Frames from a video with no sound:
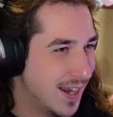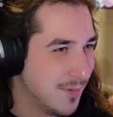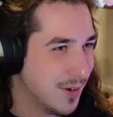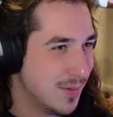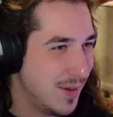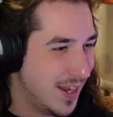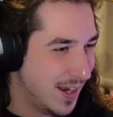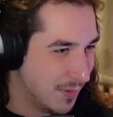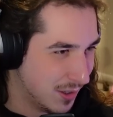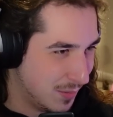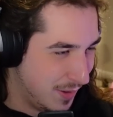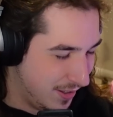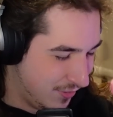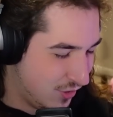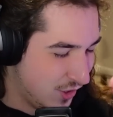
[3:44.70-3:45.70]
I'm gonna main, I'm gonna
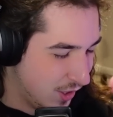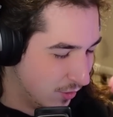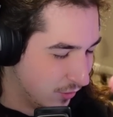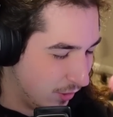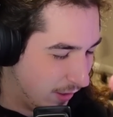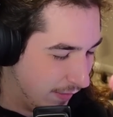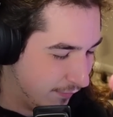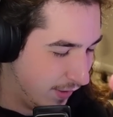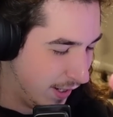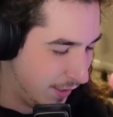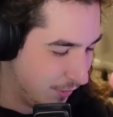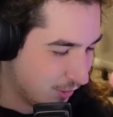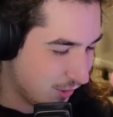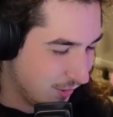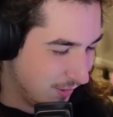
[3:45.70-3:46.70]
main. She knows I don't have
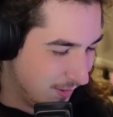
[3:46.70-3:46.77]
vanish.